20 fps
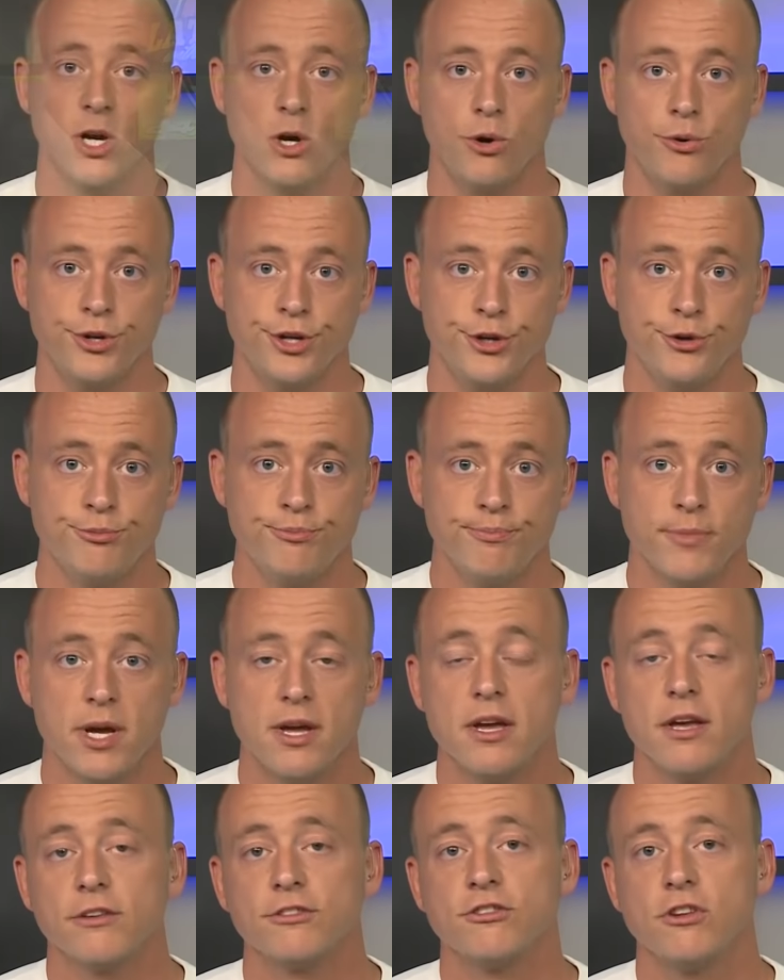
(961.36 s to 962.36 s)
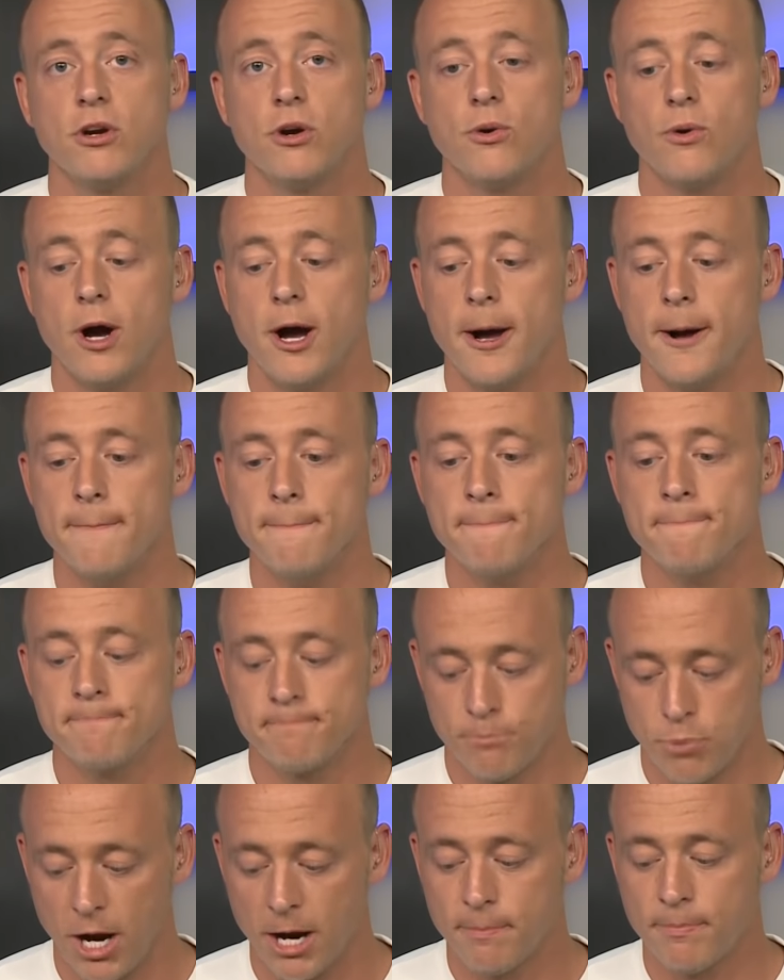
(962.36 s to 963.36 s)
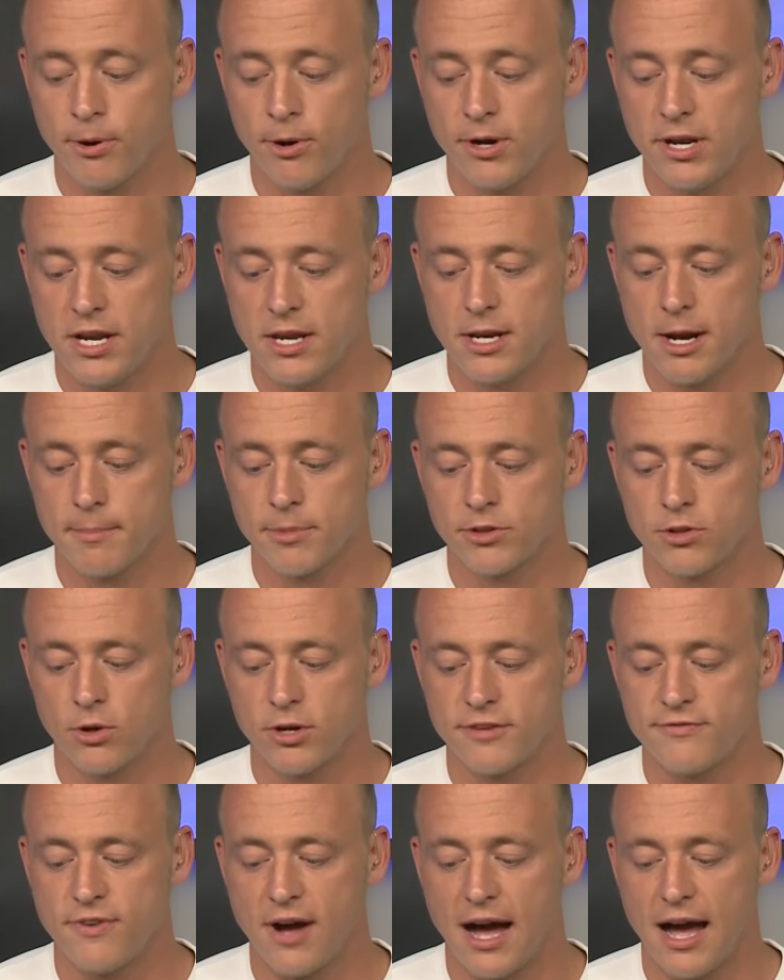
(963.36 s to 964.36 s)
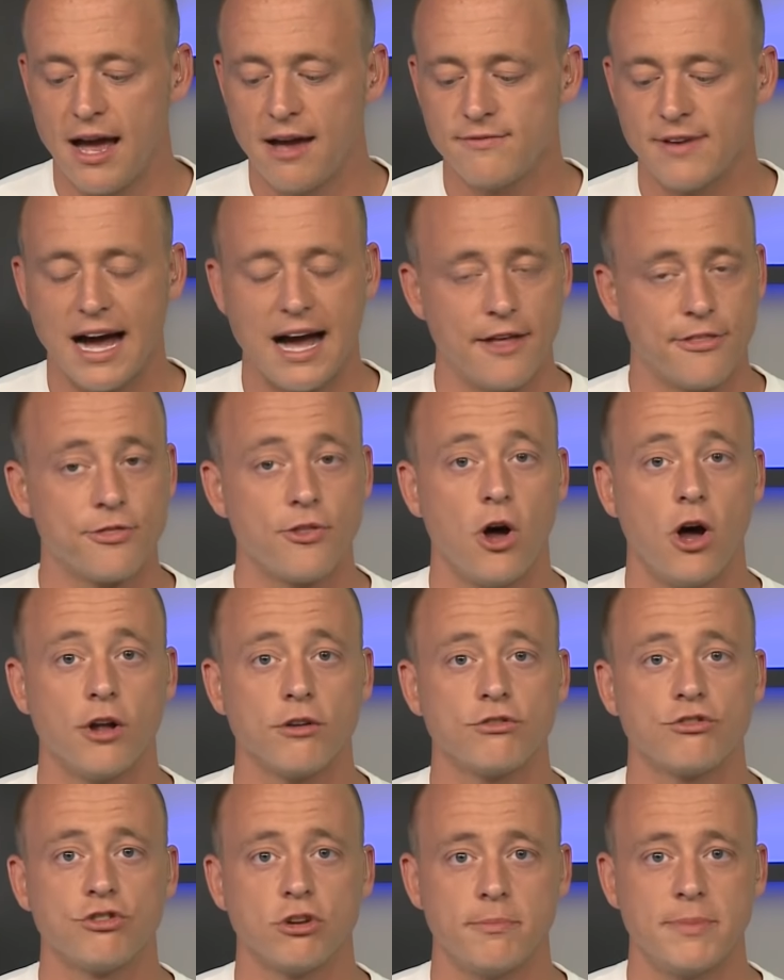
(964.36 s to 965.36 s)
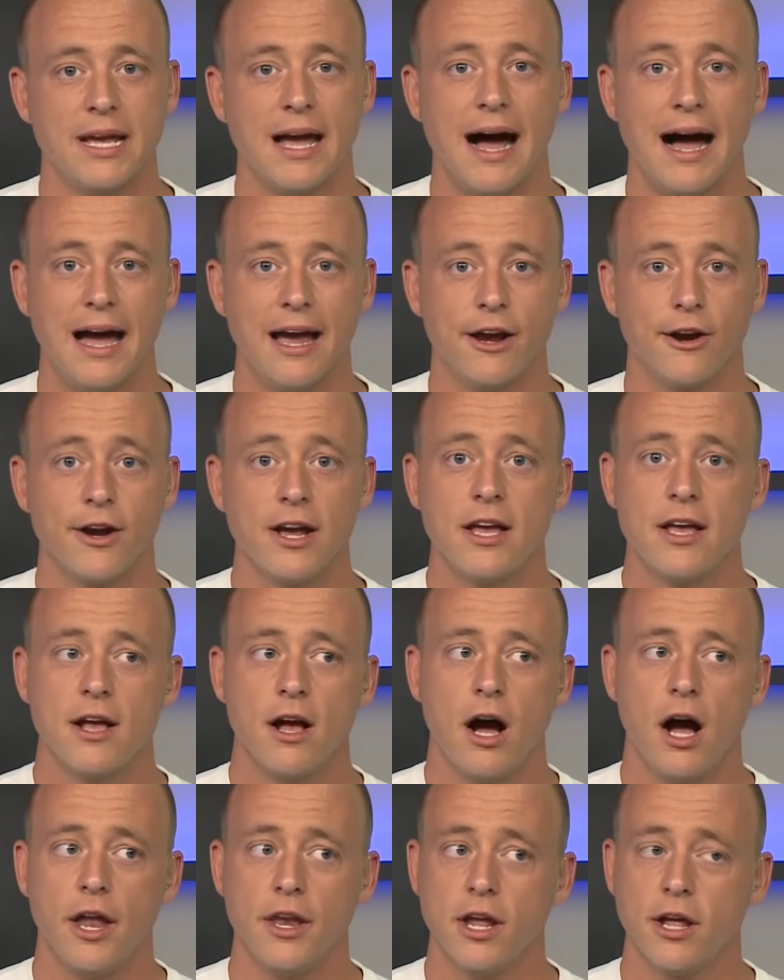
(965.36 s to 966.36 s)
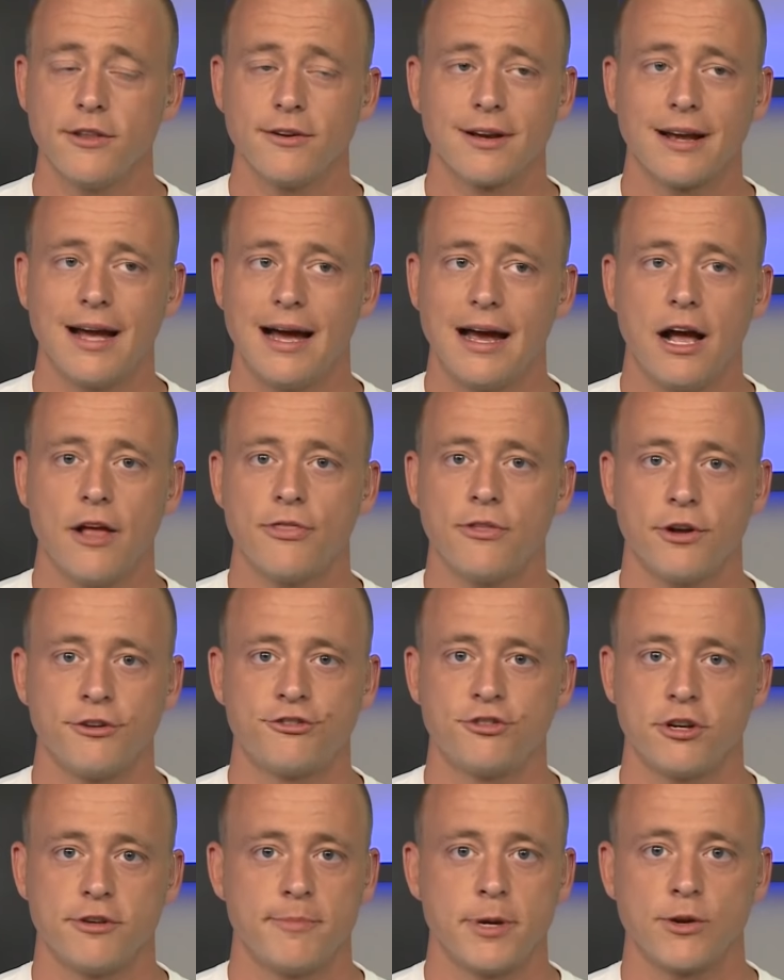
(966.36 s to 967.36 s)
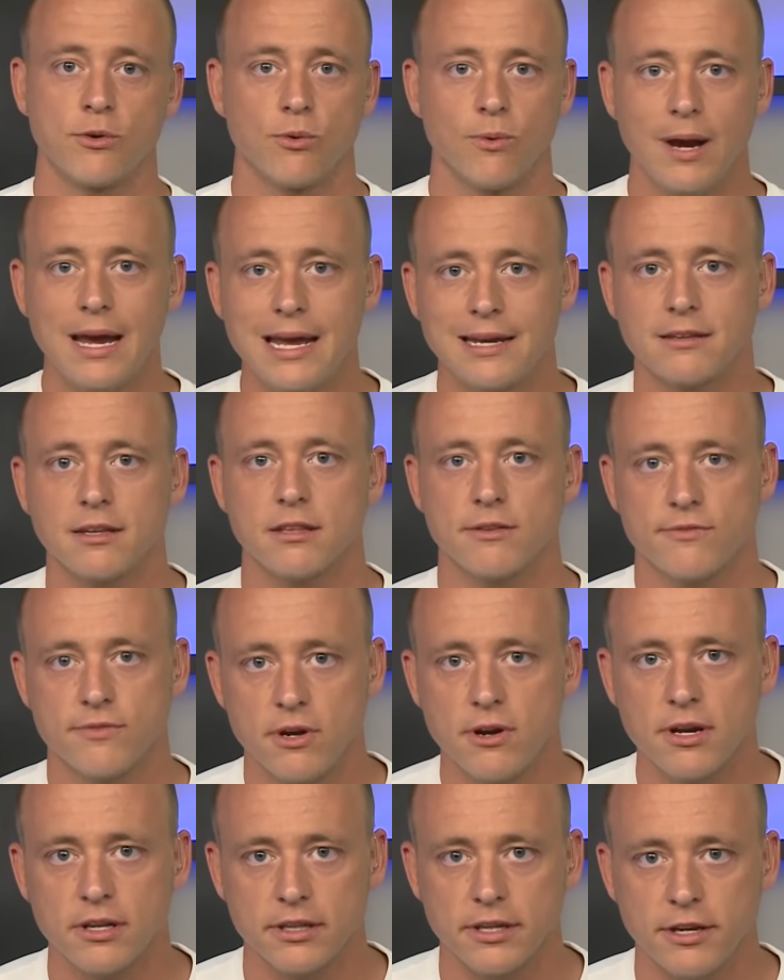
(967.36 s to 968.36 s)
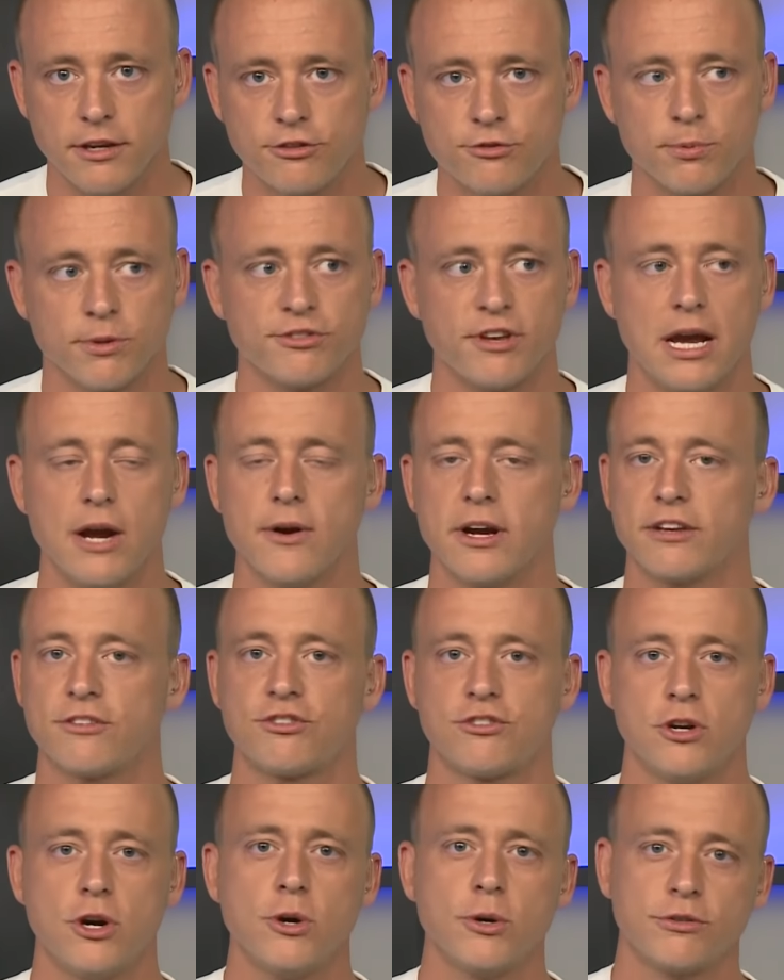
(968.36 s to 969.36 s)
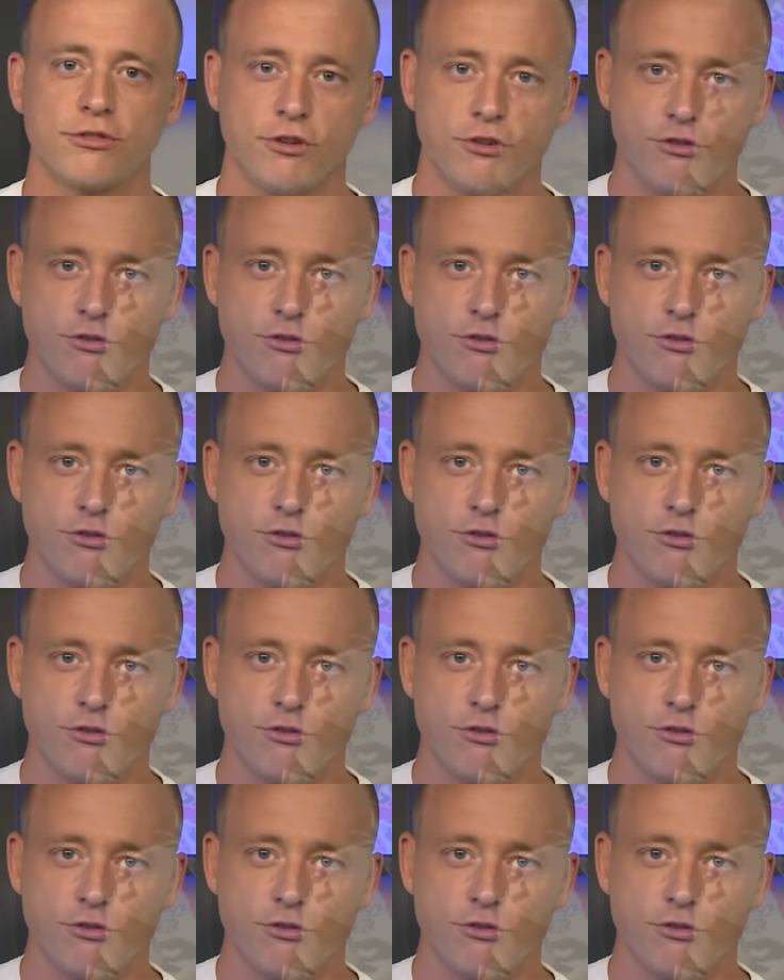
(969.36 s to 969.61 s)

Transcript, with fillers: OU. So um, Brock Purdy at number 35, I thought should be higher. Another guy I thought should have been ranked at the very least was Eric Stokes at